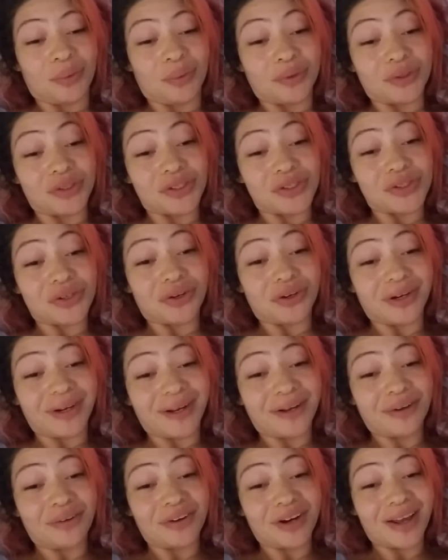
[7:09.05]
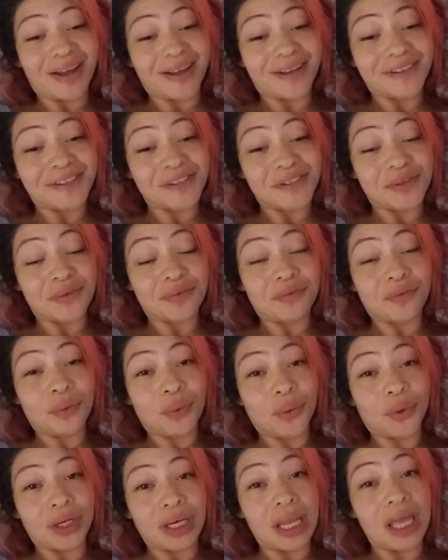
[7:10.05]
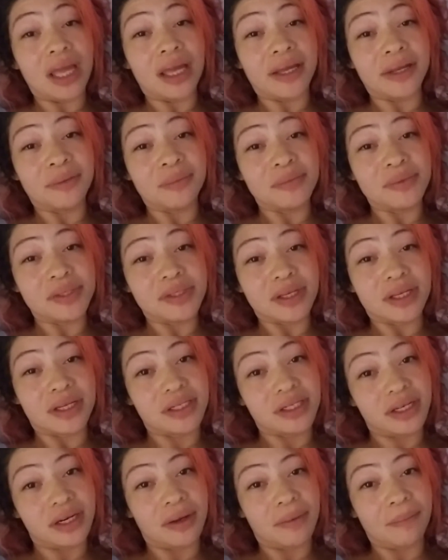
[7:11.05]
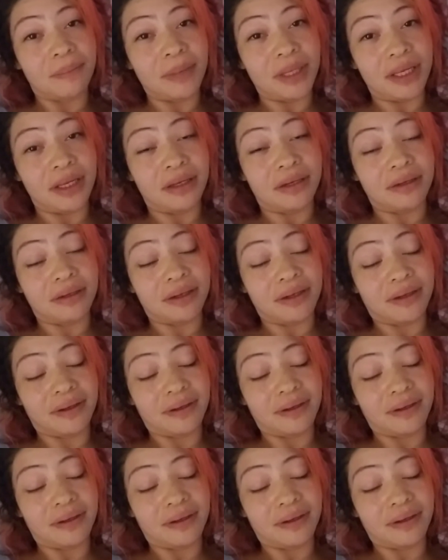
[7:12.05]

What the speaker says: what started out as 4 Lymes ended up being